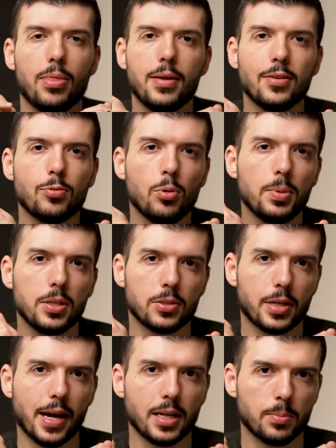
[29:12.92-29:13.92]
This will be your
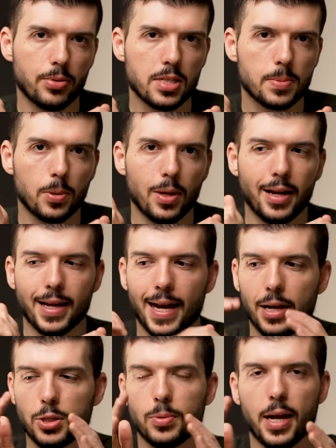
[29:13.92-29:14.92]
guiding principle on
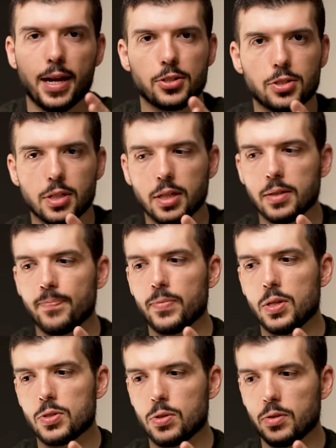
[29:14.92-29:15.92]
how you actually
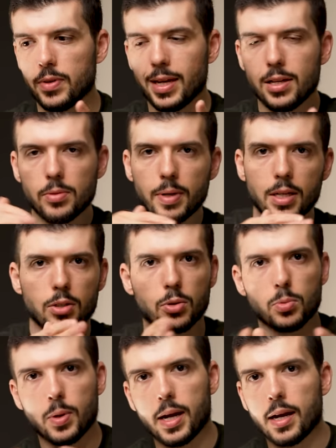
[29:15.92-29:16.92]
sort of iterate your
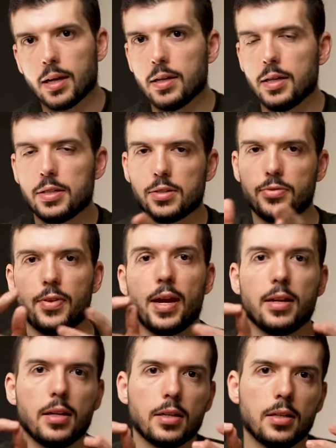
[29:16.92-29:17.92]
way to
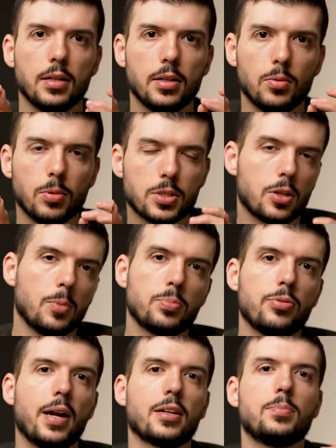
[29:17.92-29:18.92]
finding what's called
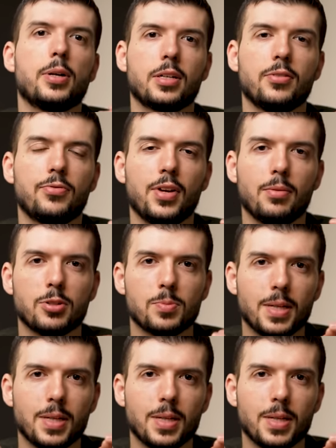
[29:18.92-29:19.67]
product market fit, which